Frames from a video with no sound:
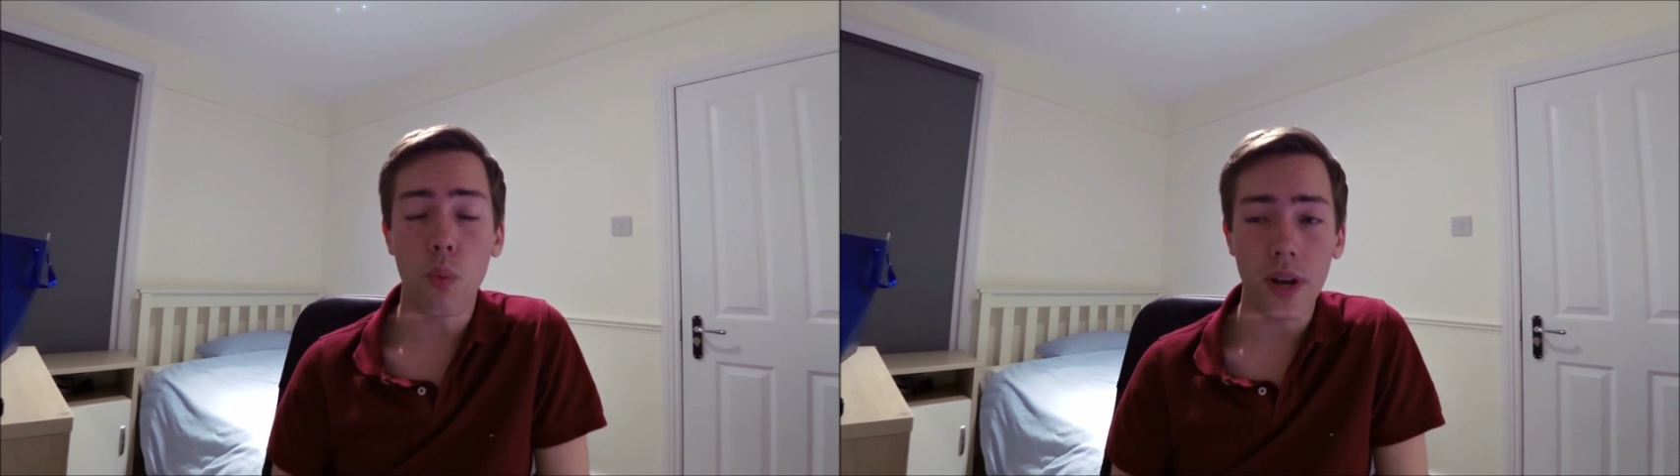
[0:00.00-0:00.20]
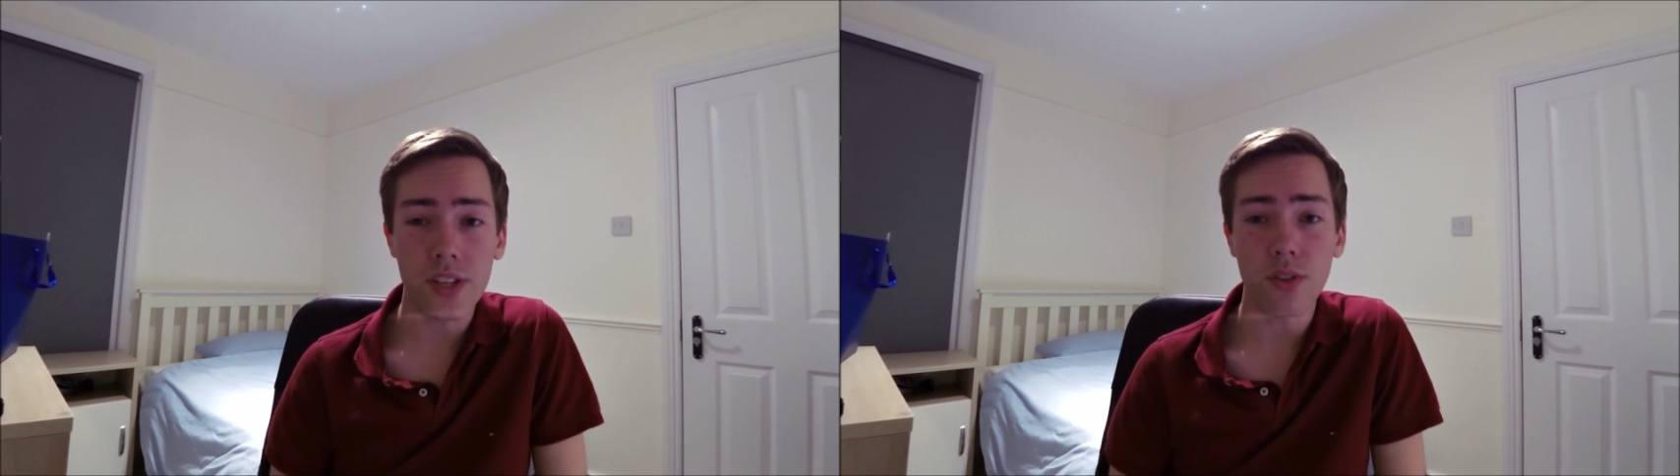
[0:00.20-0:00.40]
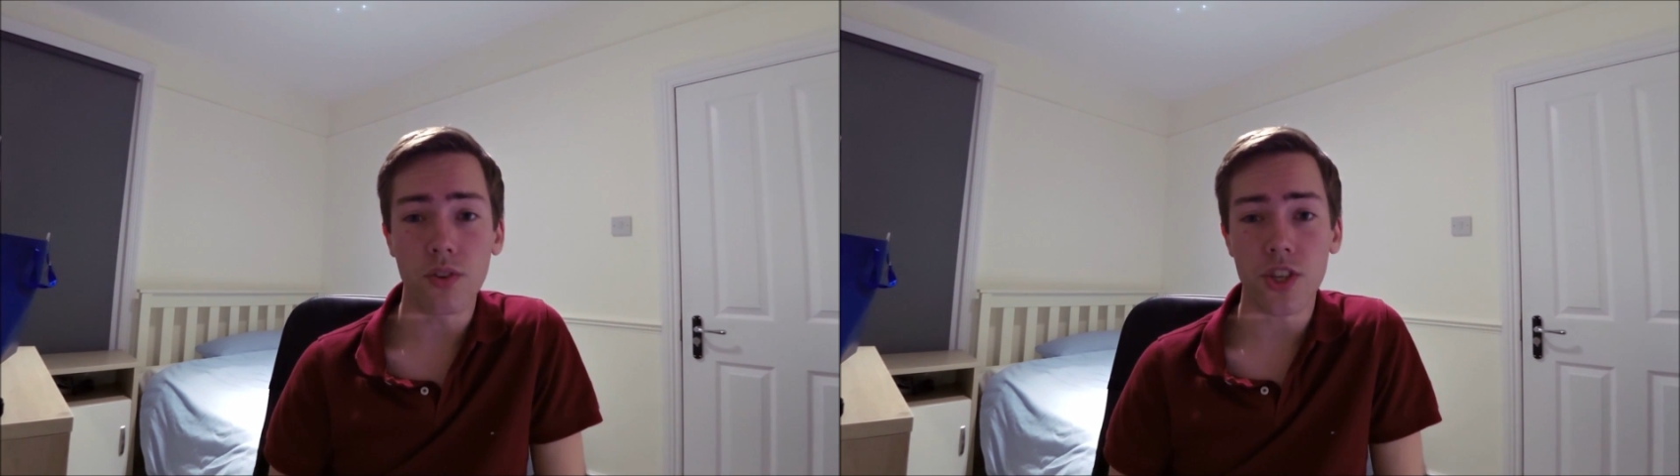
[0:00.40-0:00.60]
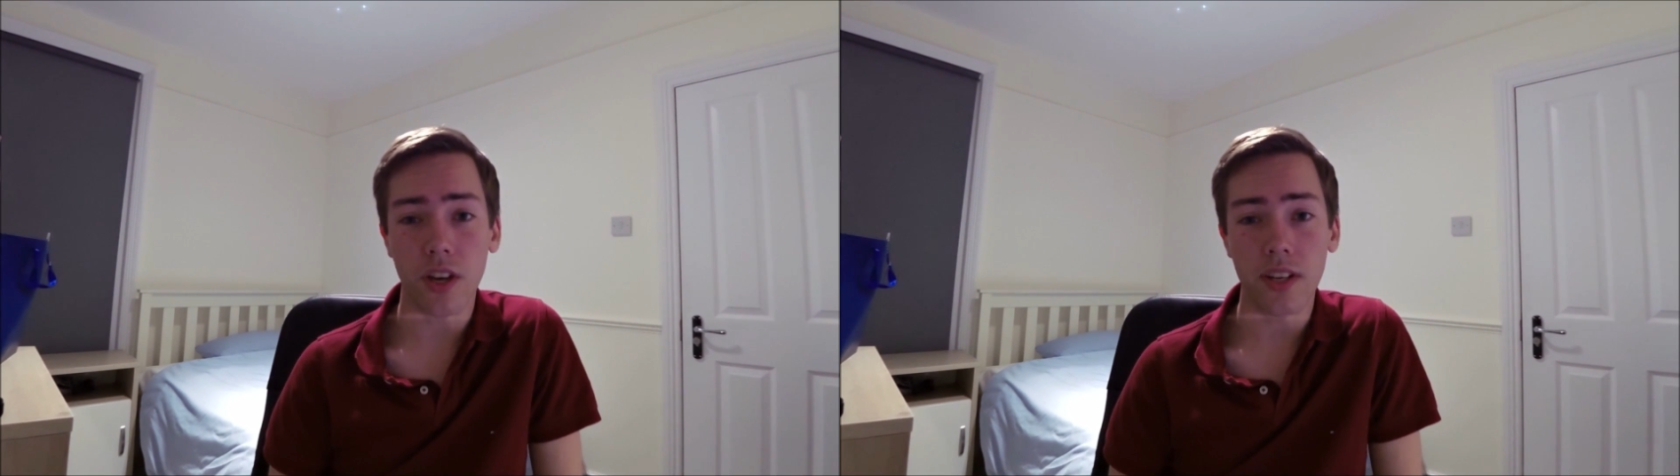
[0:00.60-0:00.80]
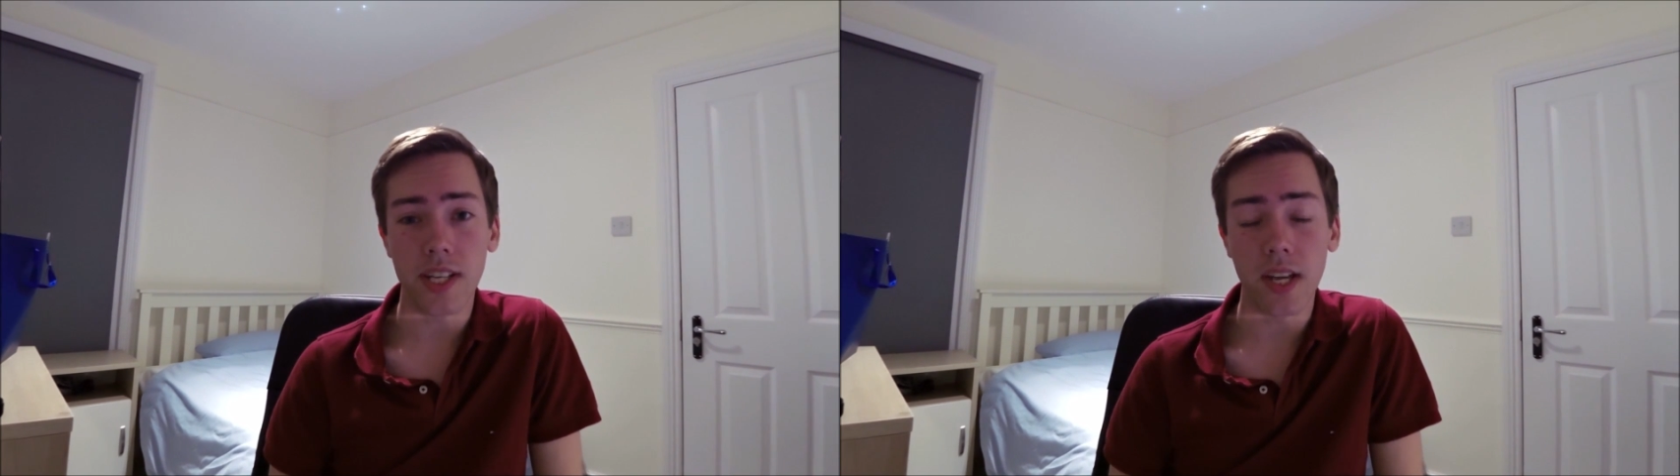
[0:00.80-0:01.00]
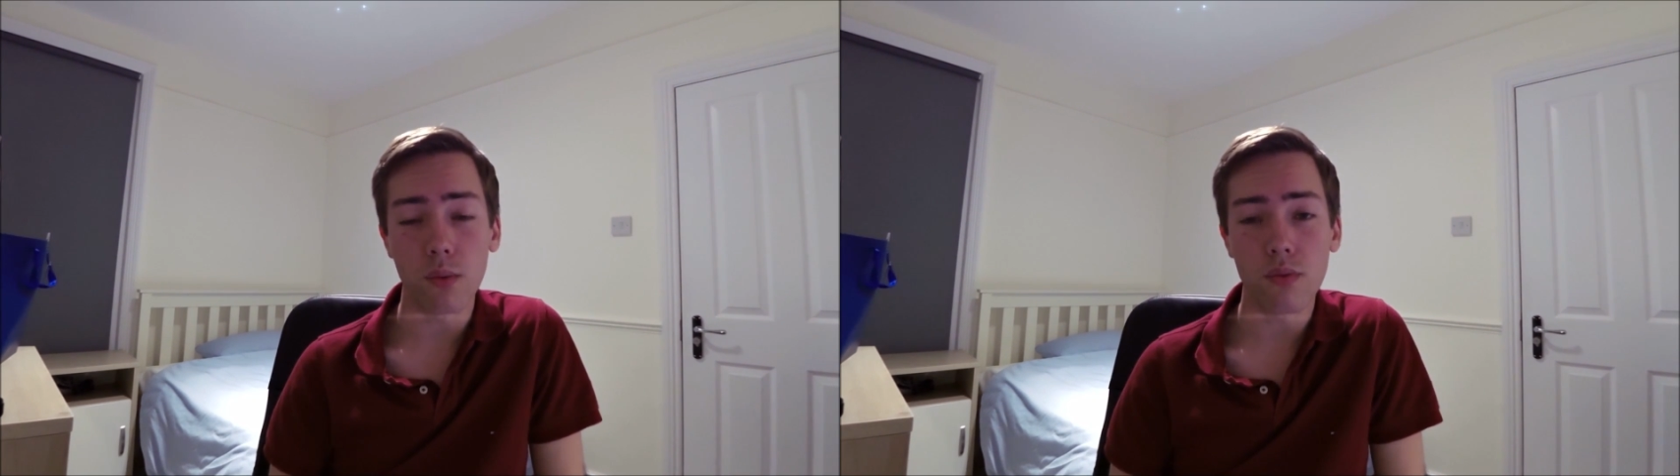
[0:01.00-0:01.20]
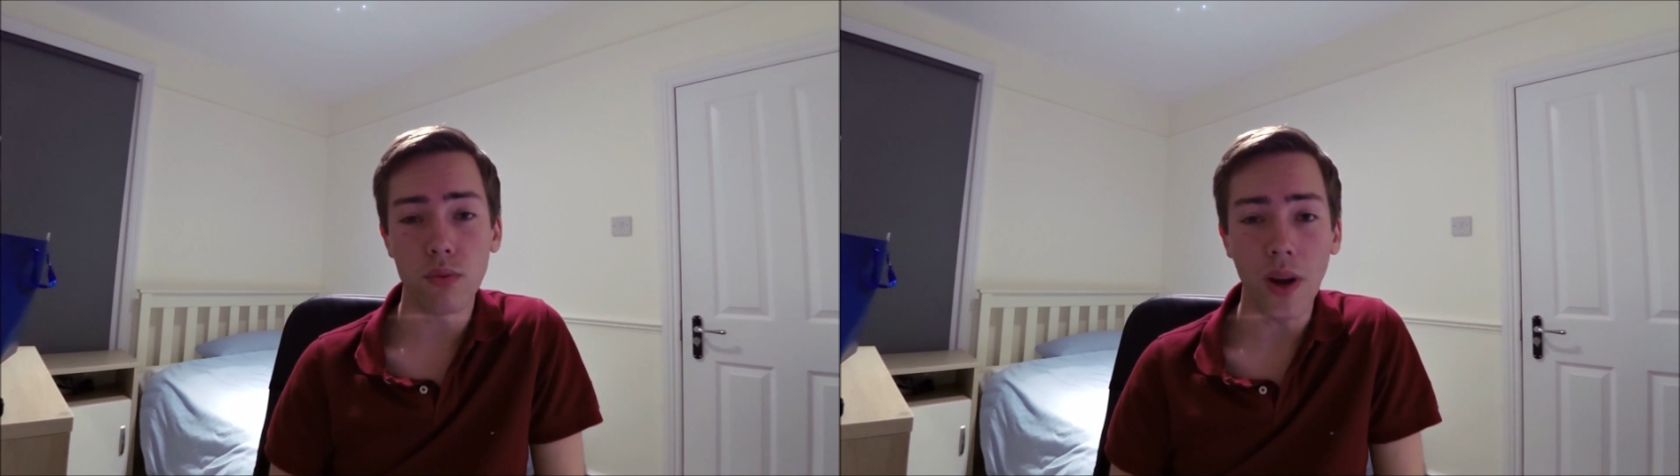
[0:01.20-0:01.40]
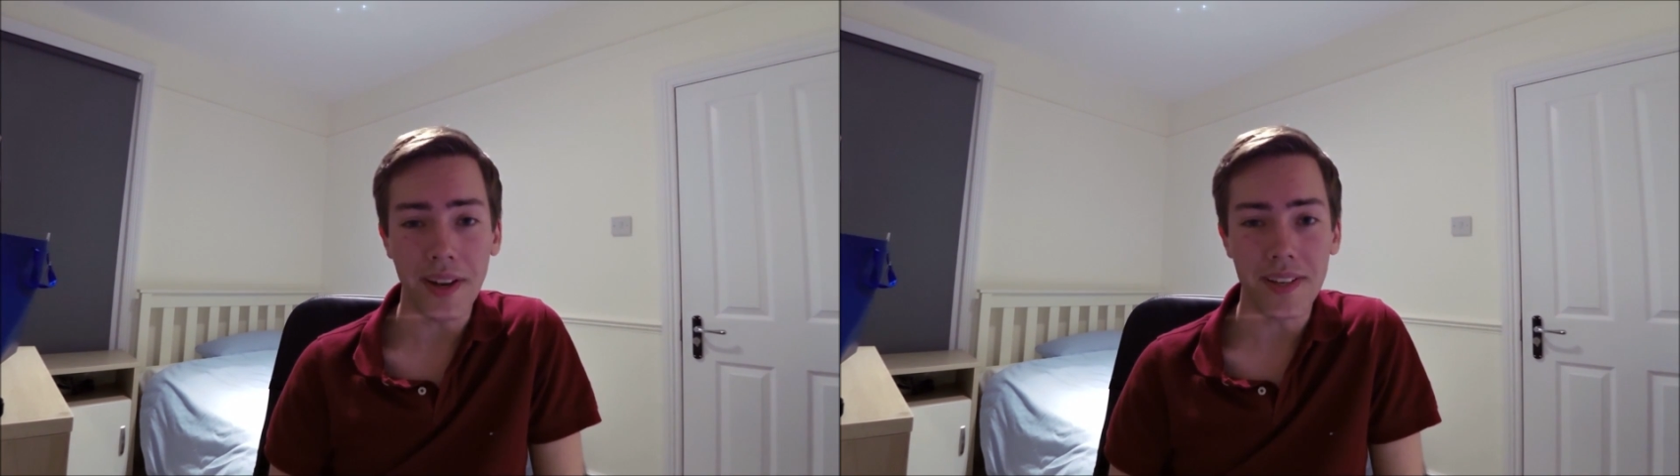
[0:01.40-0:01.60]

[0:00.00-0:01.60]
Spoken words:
when it's not chucking it down with